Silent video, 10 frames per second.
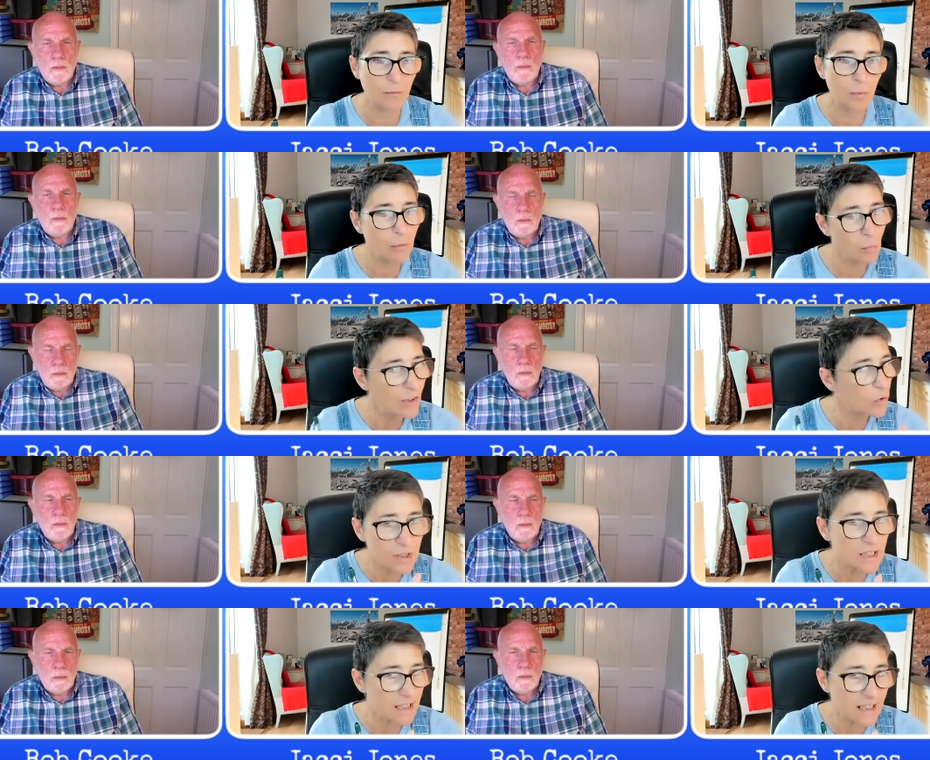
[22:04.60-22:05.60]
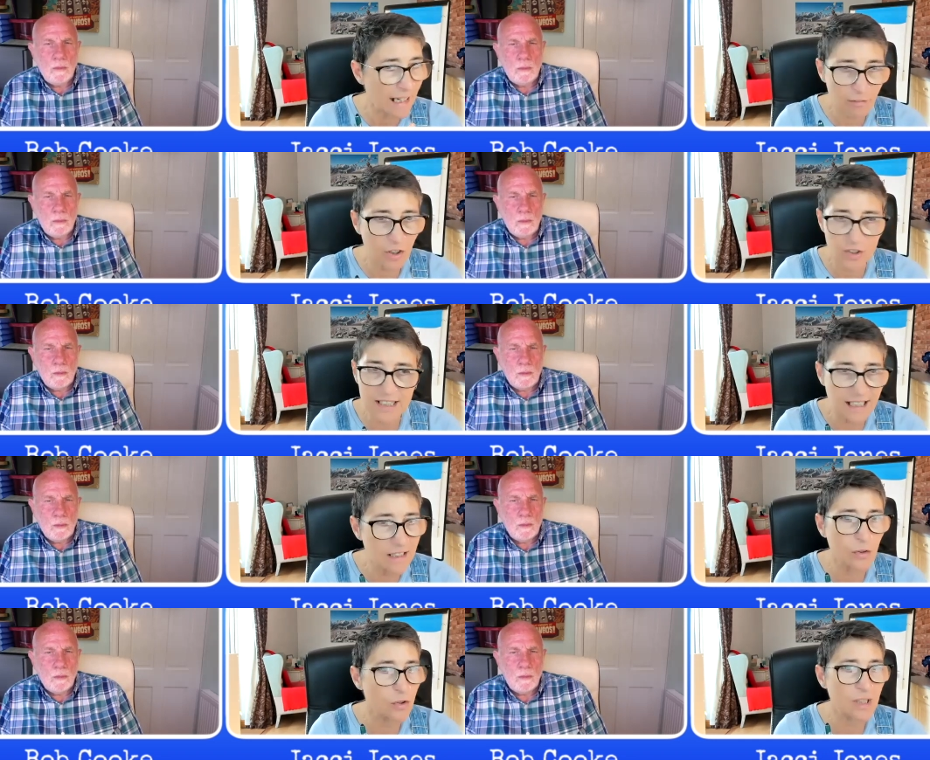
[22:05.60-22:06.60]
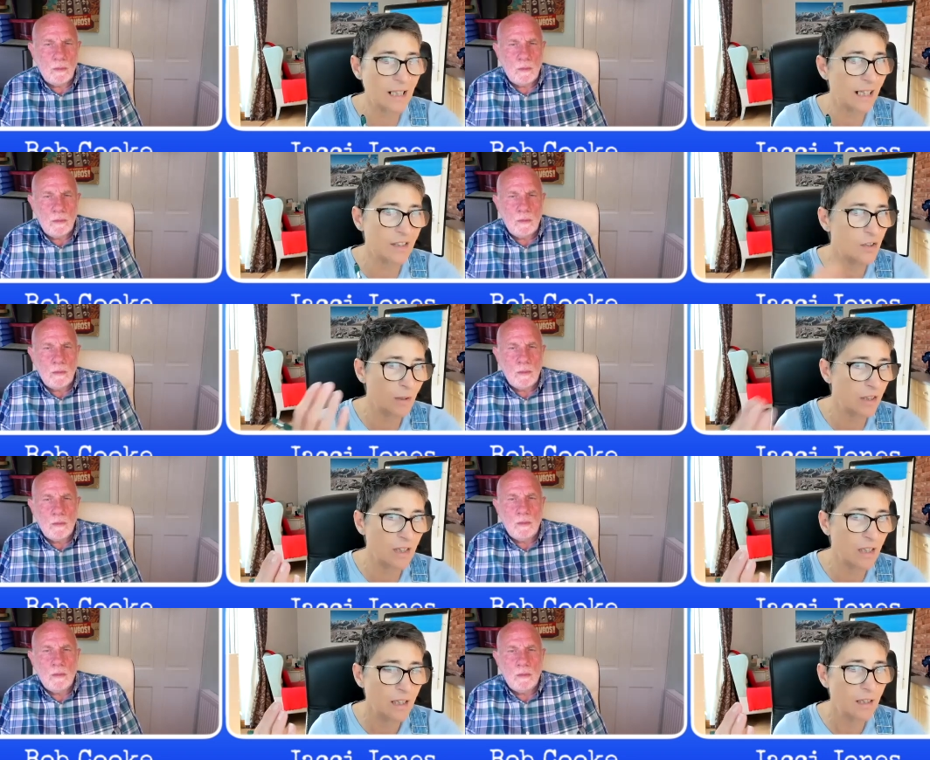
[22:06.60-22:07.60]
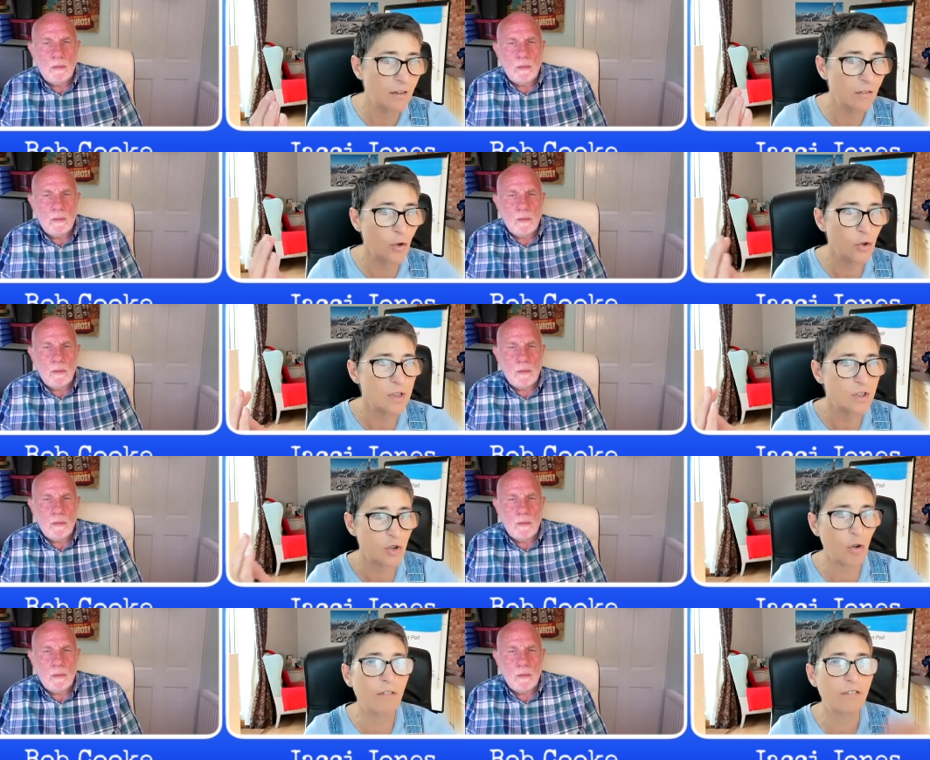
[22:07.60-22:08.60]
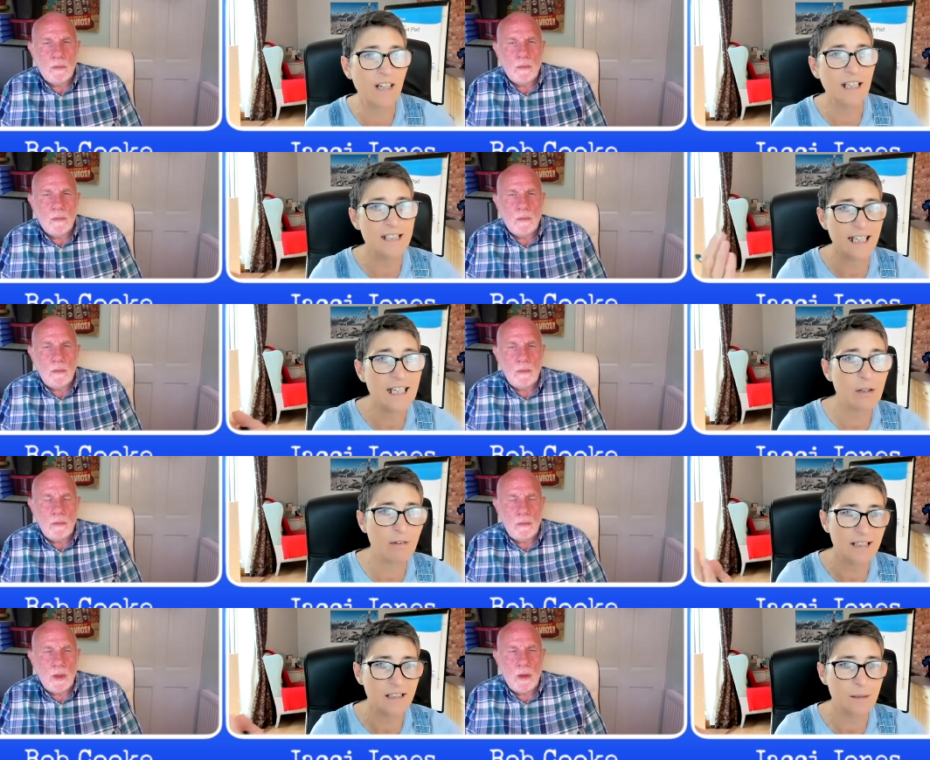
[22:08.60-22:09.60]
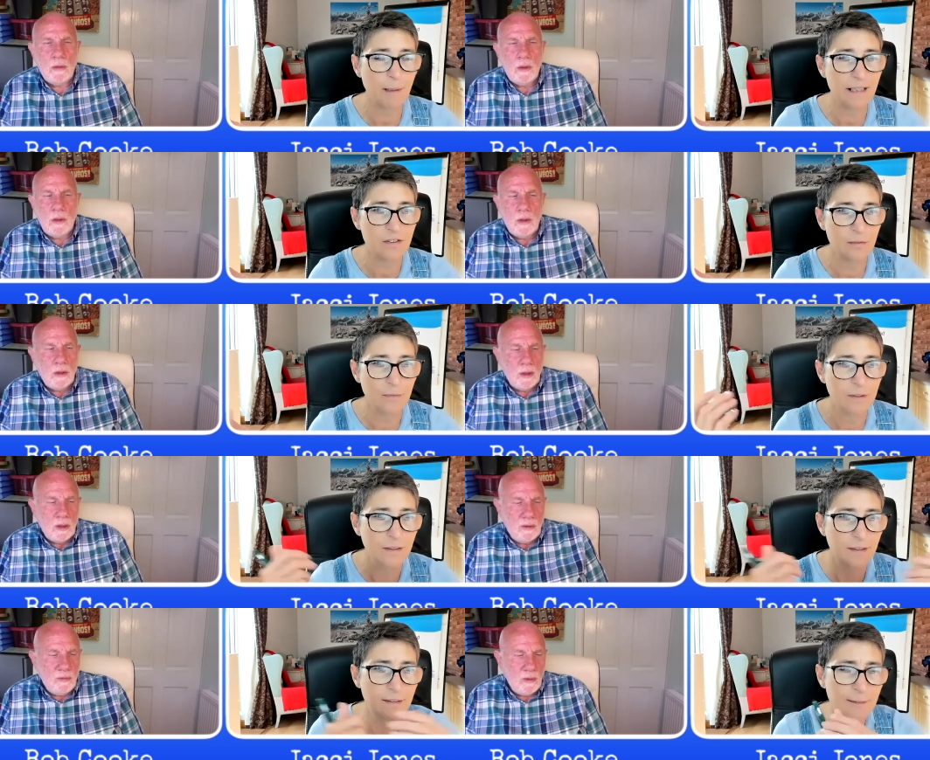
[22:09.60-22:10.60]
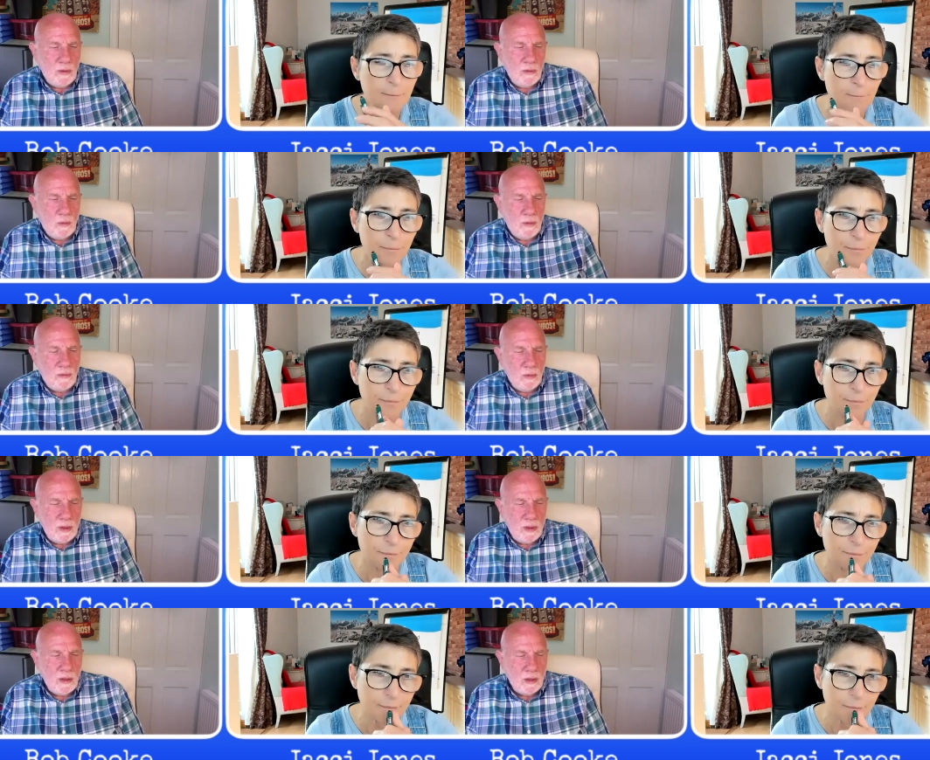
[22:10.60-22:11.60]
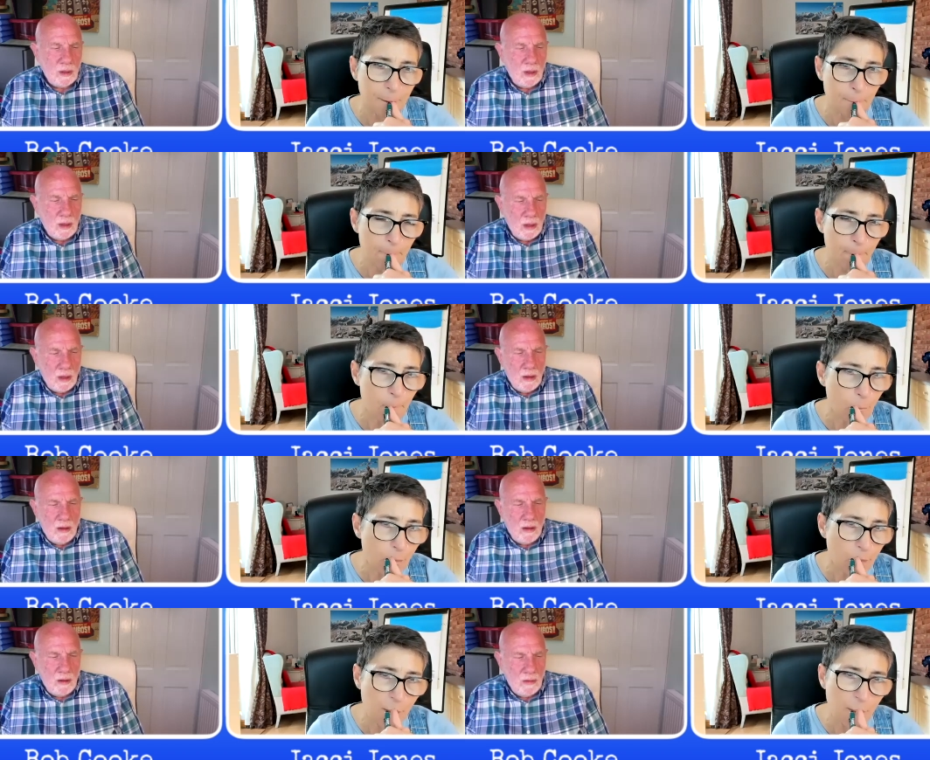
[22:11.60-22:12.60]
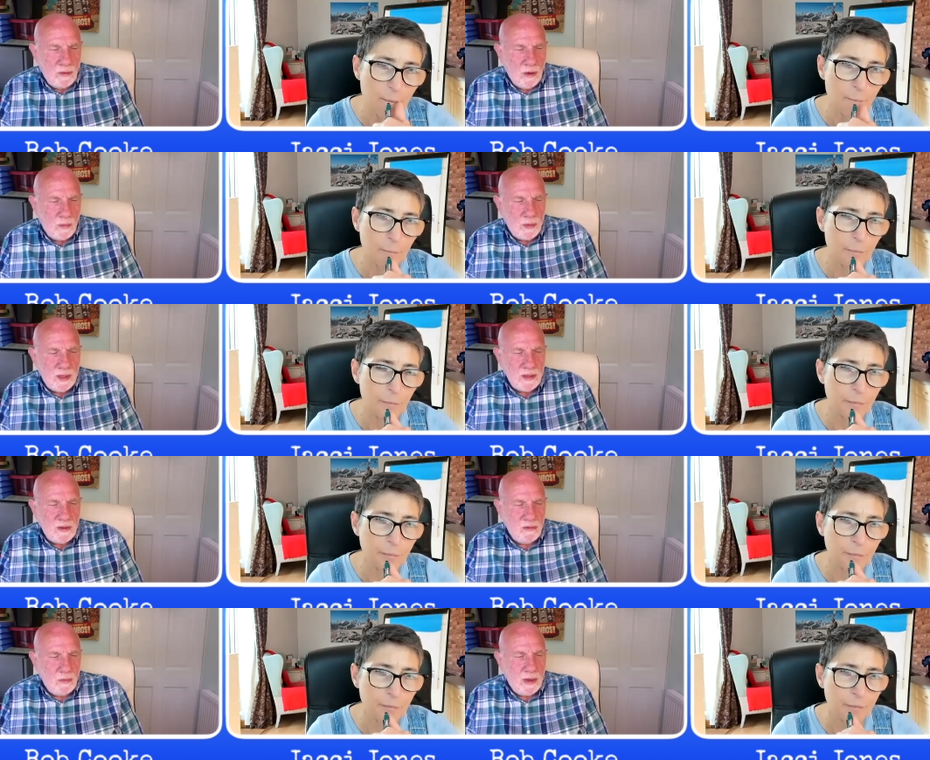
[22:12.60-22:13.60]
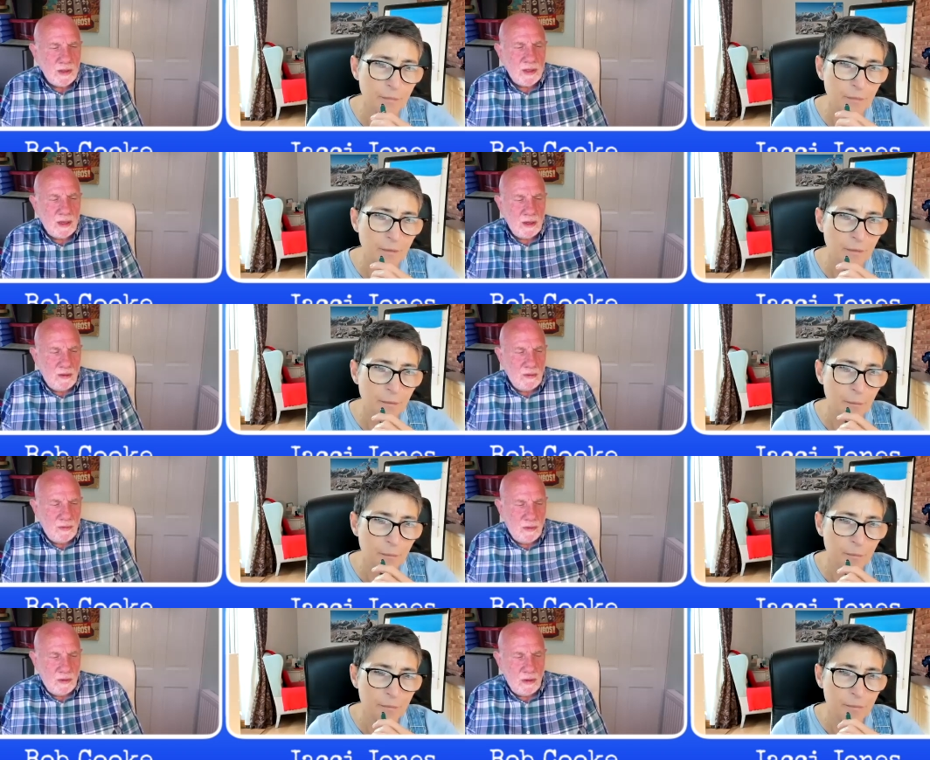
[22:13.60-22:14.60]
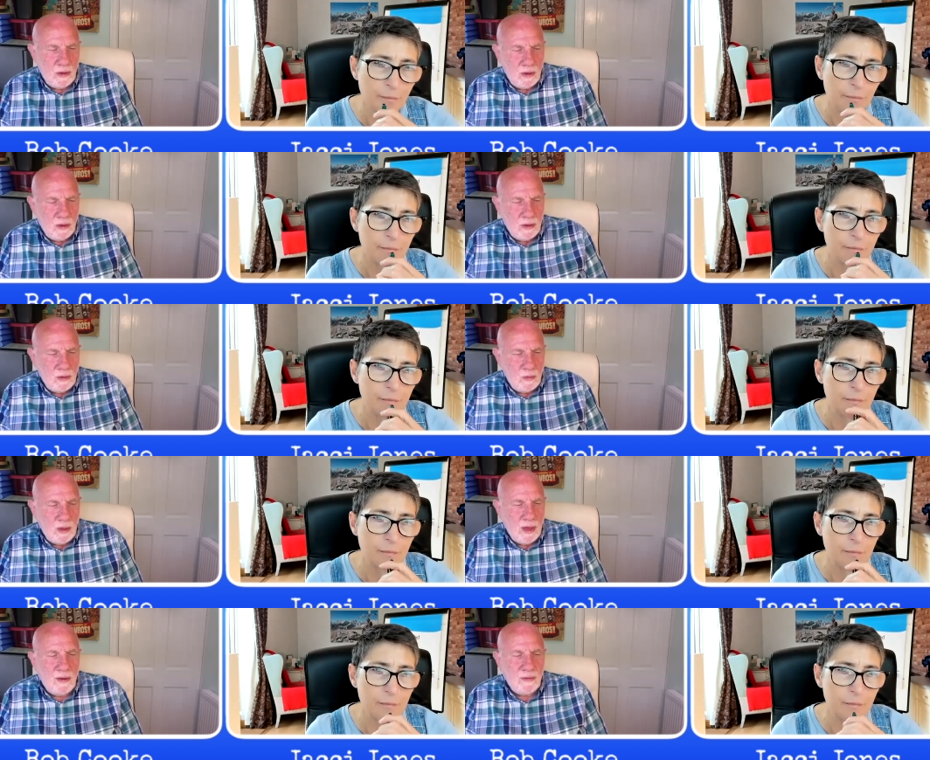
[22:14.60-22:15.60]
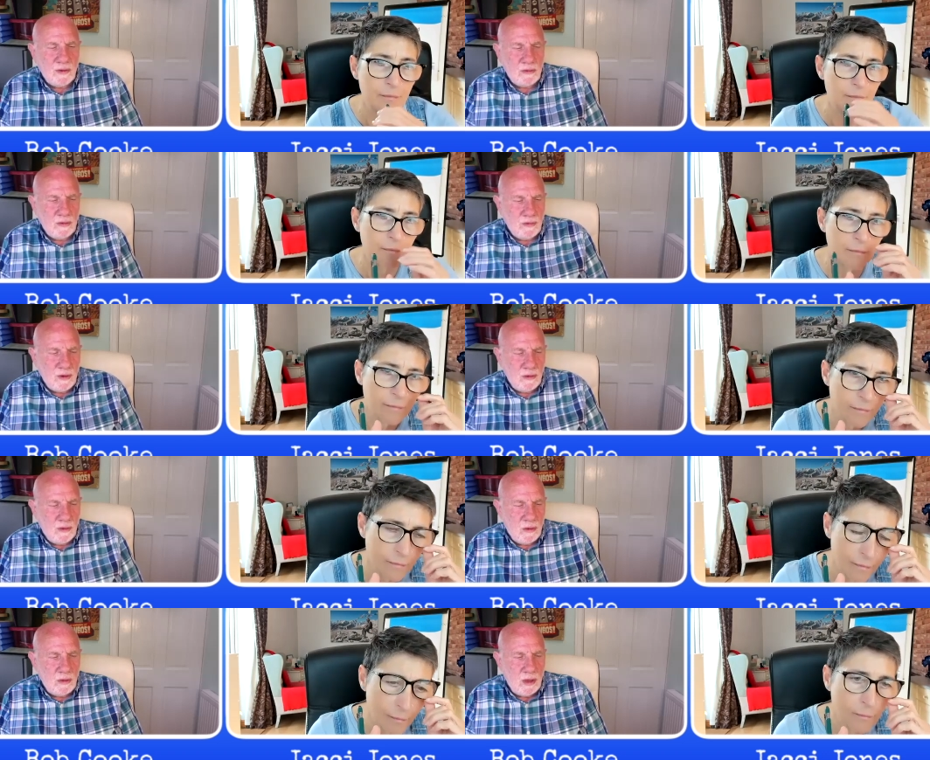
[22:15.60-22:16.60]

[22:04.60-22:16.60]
Speaker 1: we we couldn't carry on seeing those clients with those strong feelings at either end of the spectrum.
Speaker 2: We, if we are, have got obsessive romantic love, we have to refer on.